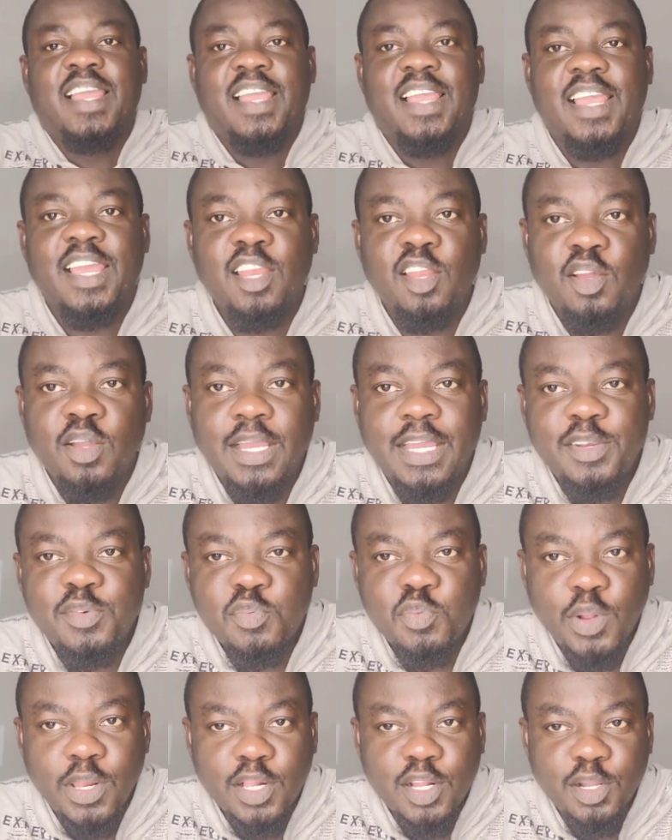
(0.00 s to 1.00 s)
Hello
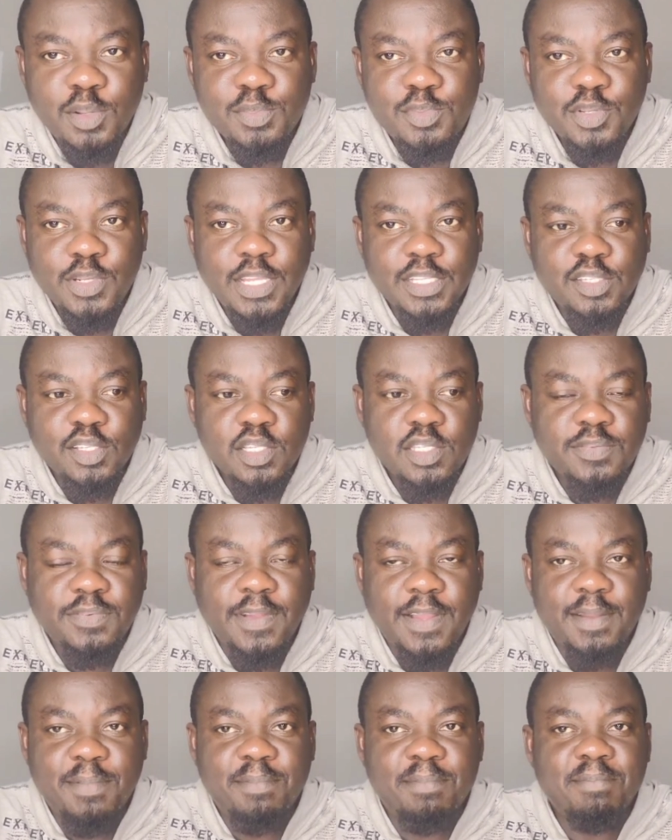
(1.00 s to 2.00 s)
and welcome to Let Us
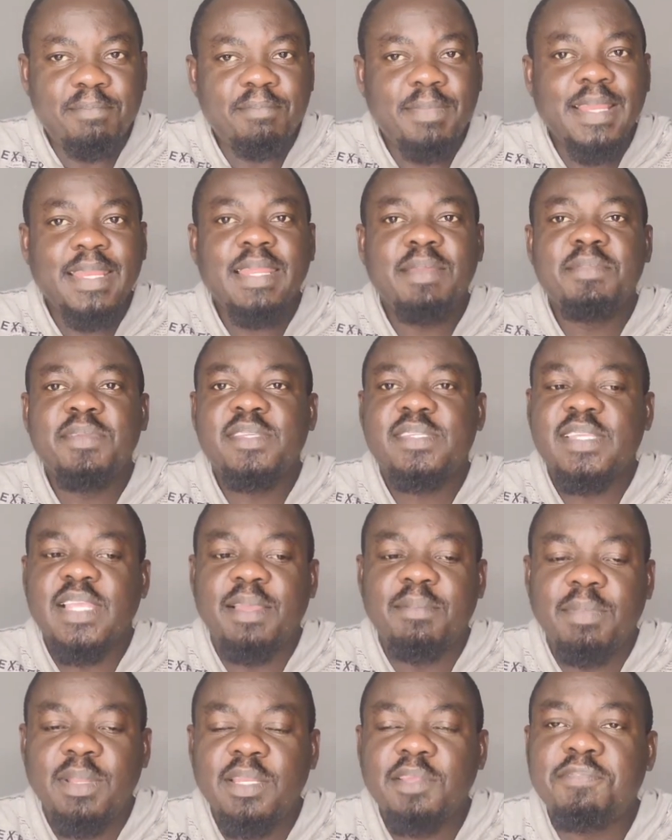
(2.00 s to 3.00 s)
Farm. My name is
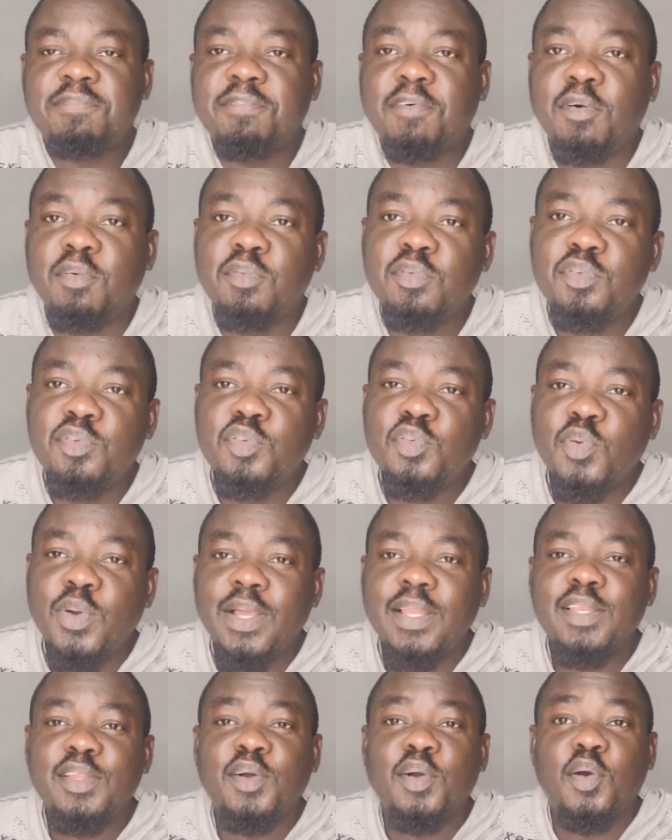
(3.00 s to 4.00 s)
Emelifon
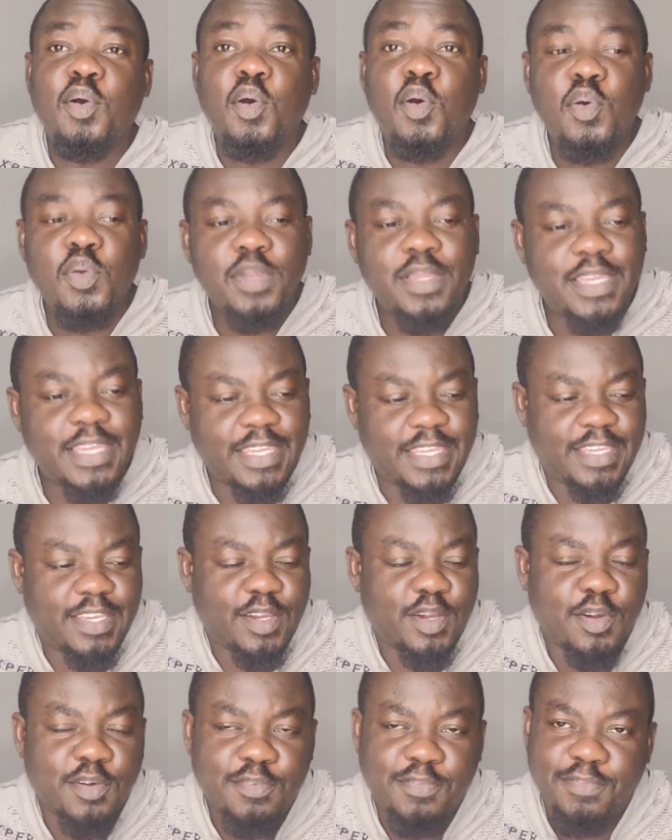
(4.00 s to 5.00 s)
Noel Oge
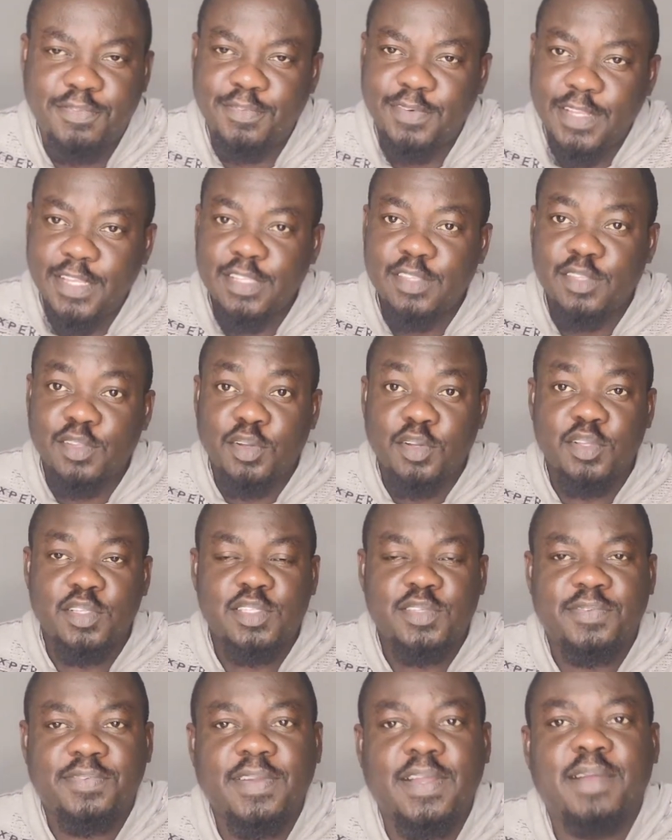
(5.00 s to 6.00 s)
of Let
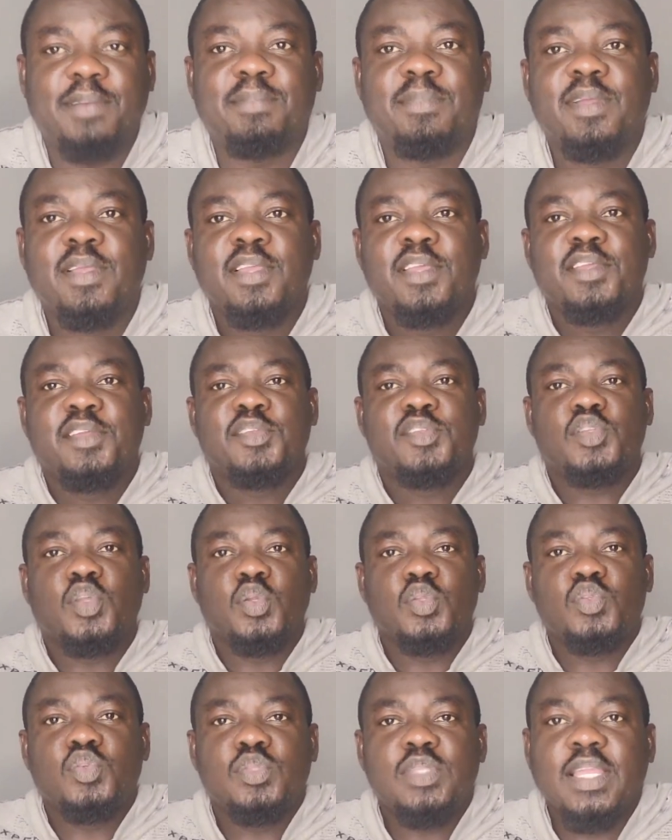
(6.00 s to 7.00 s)
Us Farm.
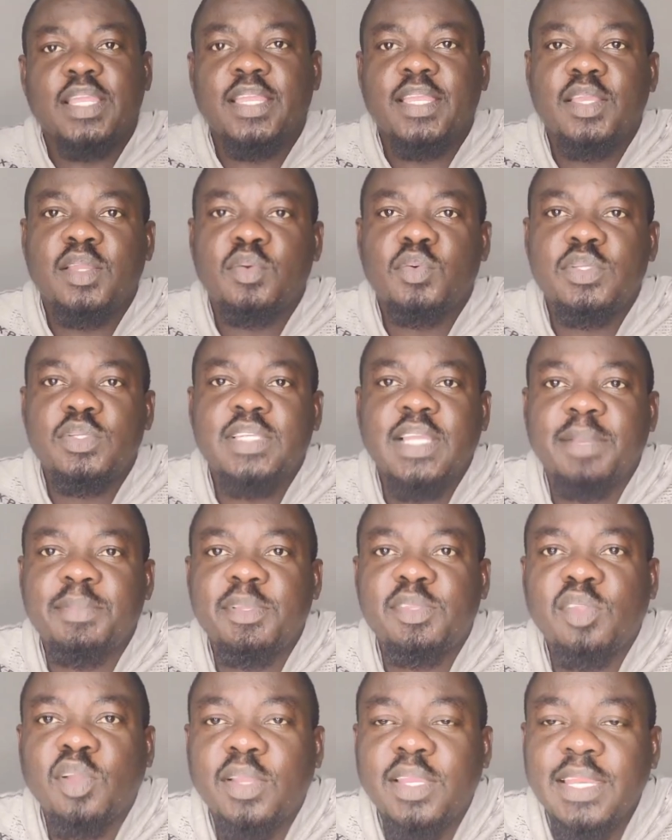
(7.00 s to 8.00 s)
So today we shall
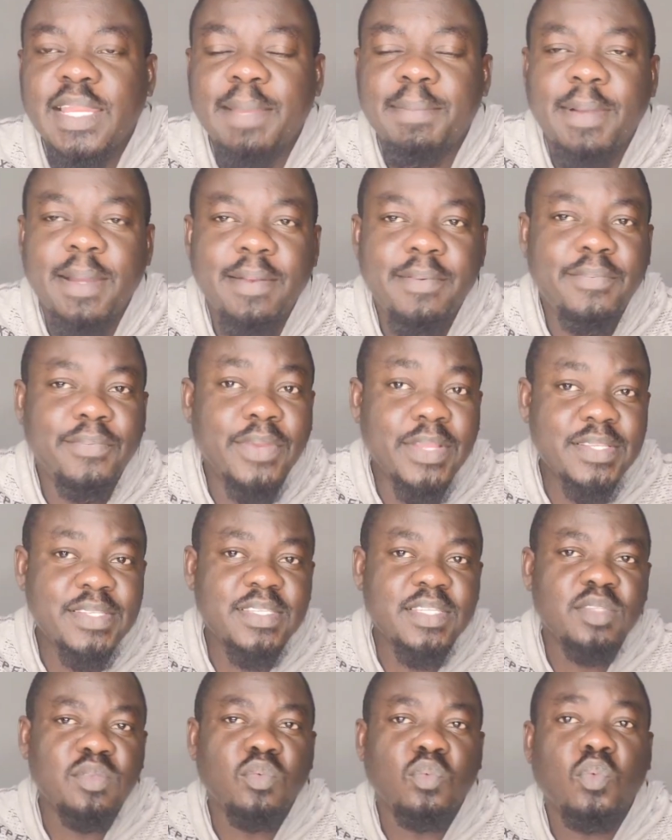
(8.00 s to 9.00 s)
be talking about
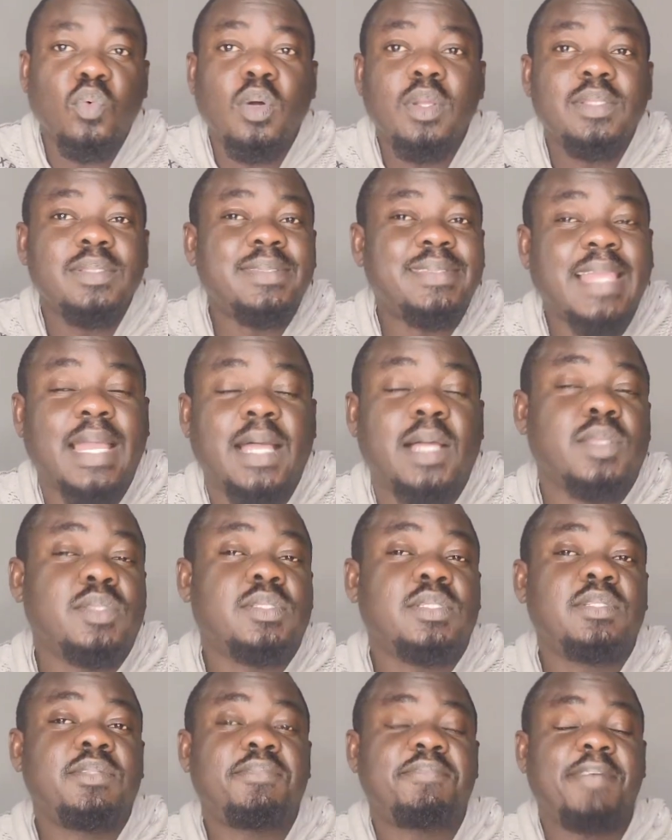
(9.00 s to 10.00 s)
raising
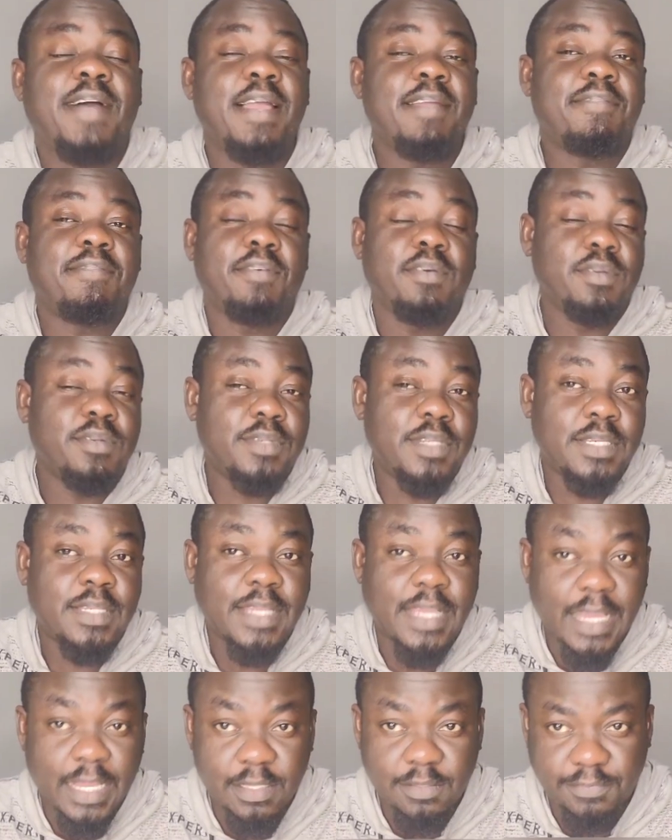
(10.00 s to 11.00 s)

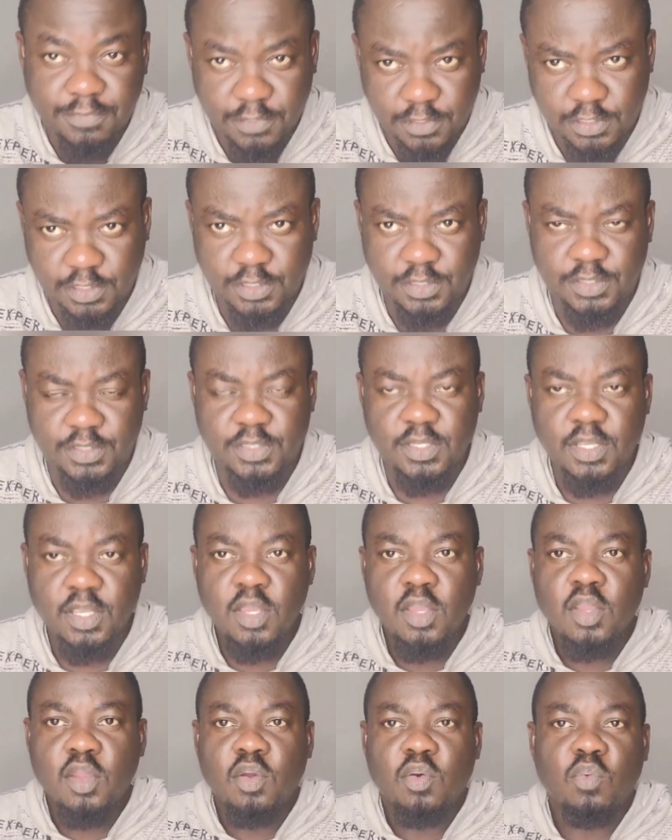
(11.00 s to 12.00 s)
1,500 catfishes.
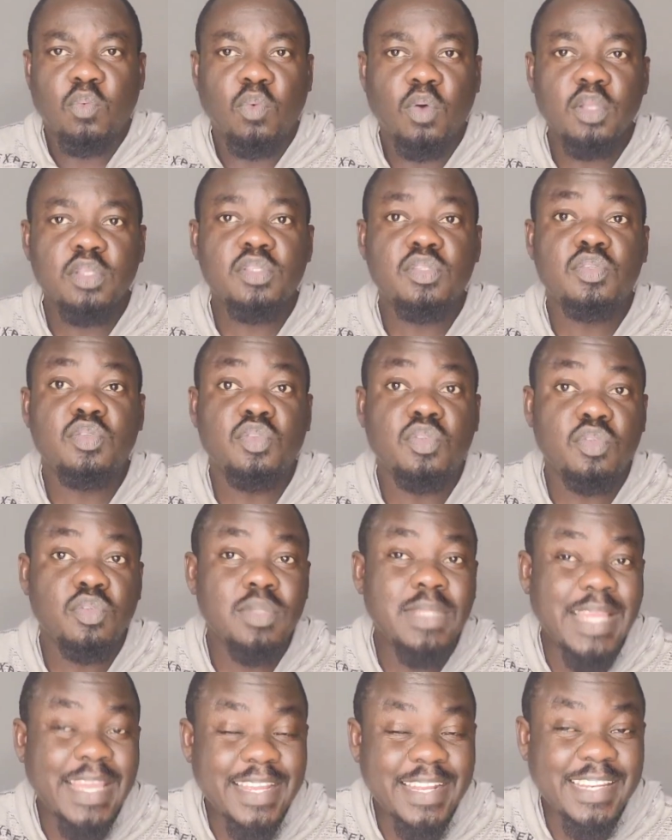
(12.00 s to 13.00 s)
What do you
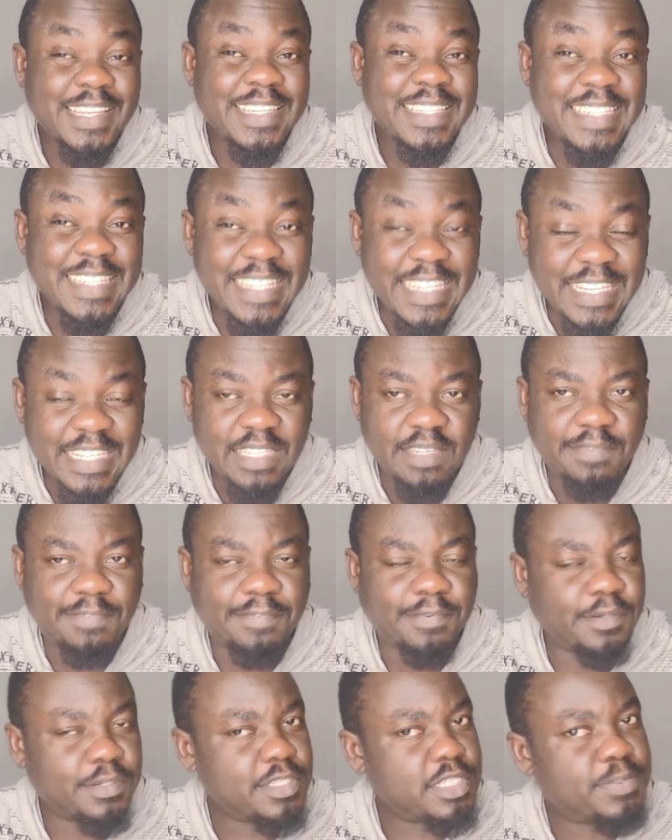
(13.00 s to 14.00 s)
likely need
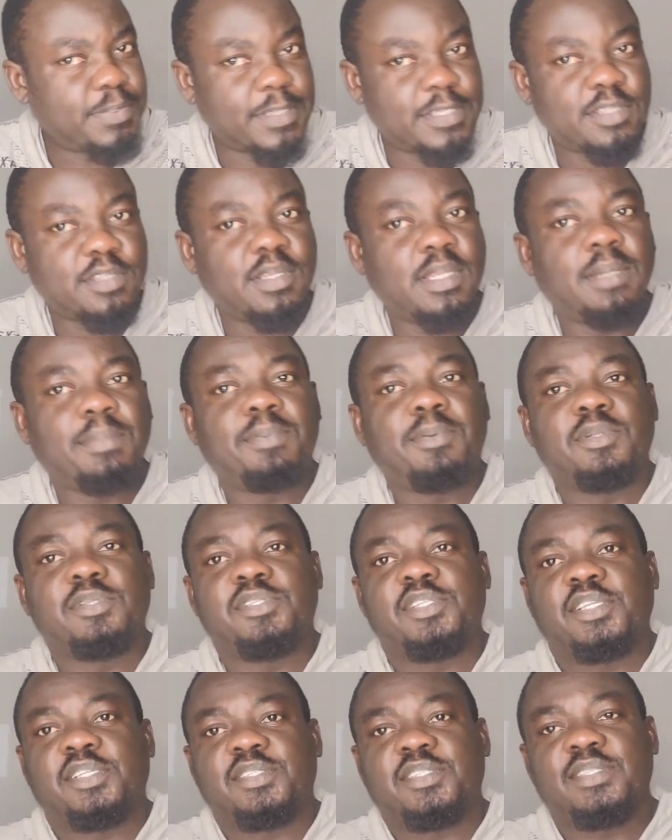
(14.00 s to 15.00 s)
for this particular
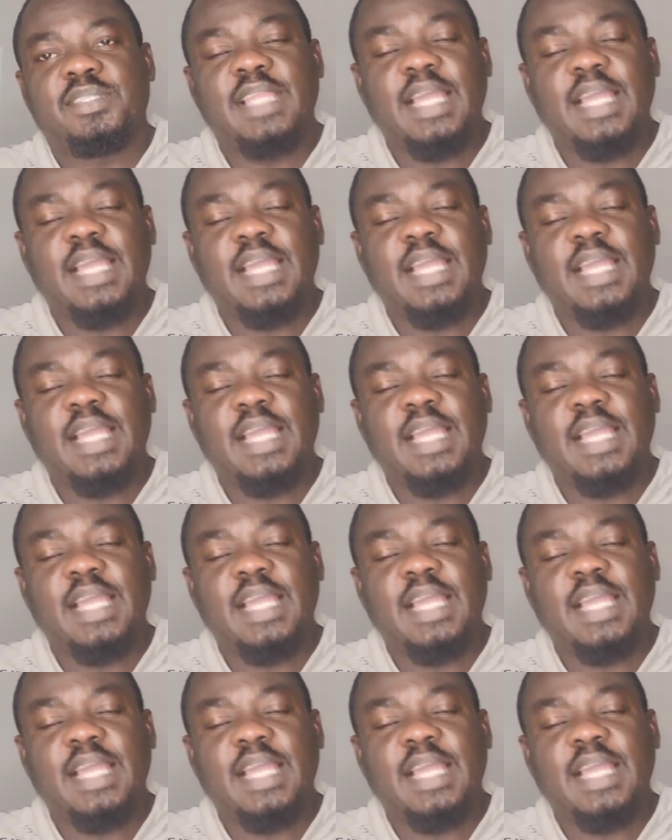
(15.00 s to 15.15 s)
project?